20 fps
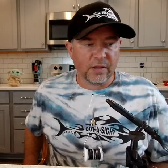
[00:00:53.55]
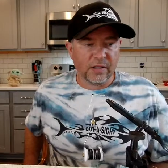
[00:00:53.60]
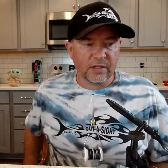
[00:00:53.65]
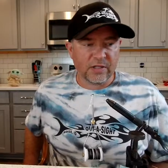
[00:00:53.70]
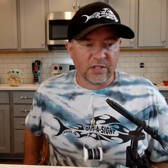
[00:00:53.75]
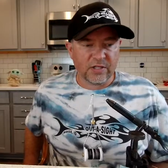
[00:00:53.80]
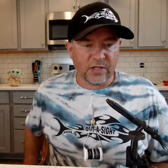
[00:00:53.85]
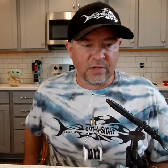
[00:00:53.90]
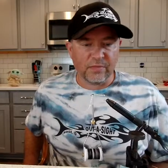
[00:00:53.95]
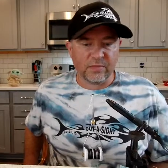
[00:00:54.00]
and
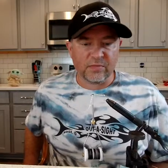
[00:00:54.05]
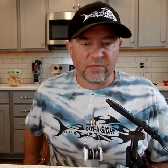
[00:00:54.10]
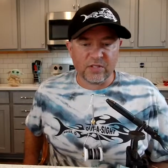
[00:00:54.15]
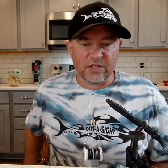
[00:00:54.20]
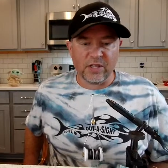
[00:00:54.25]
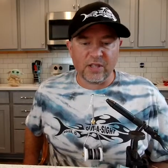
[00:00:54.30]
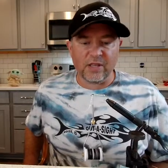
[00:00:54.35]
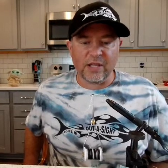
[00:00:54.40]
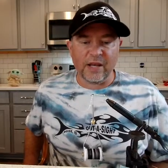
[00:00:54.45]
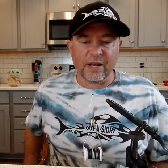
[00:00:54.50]
some
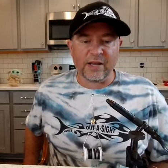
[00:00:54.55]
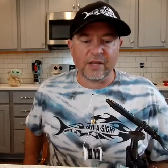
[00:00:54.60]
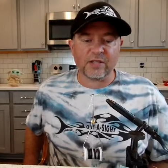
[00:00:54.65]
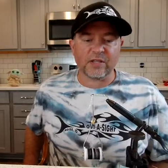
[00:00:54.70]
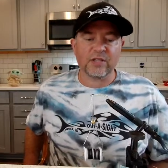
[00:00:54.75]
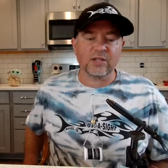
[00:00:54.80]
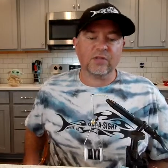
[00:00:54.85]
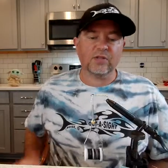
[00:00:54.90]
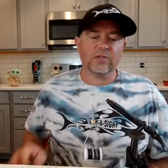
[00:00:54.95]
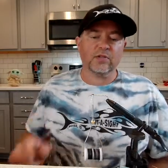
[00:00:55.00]

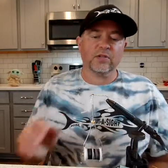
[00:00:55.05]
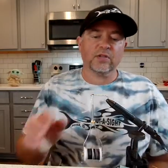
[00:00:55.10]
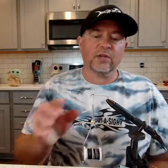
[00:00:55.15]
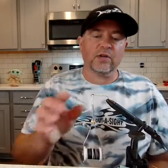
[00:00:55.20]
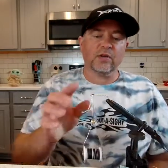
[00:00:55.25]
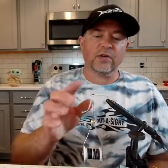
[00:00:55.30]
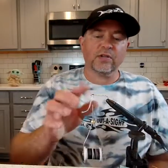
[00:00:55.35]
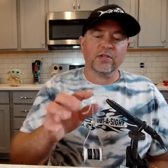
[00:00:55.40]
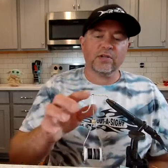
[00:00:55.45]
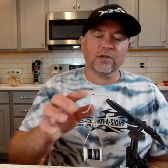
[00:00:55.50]
synthetics.
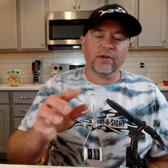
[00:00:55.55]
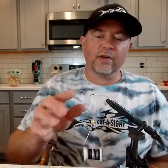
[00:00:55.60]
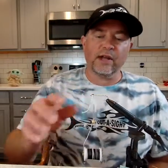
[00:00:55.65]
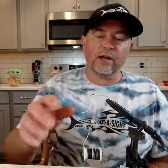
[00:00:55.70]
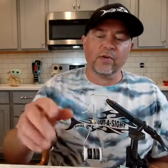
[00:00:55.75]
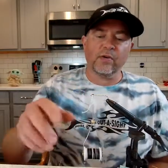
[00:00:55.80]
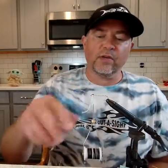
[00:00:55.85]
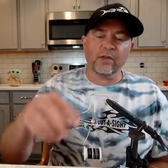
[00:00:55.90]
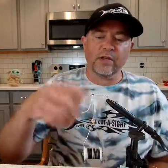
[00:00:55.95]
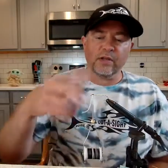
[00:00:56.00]
So I start
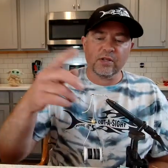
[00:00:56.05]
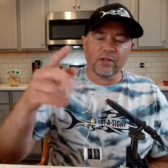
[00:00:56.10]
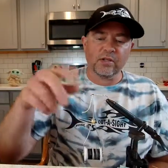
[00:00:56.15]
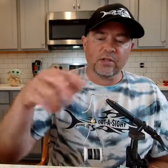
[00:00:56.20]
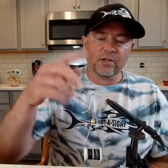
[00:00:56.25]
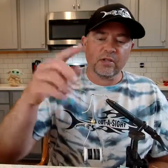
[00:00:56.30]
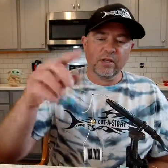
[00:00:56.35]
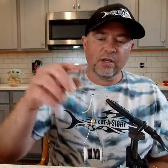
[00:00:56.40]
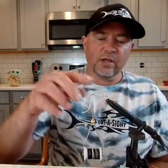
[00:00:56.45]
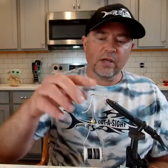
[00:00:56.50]
out with
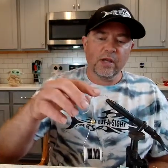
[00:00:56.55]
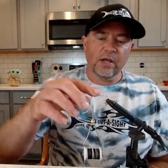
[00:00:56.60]
this.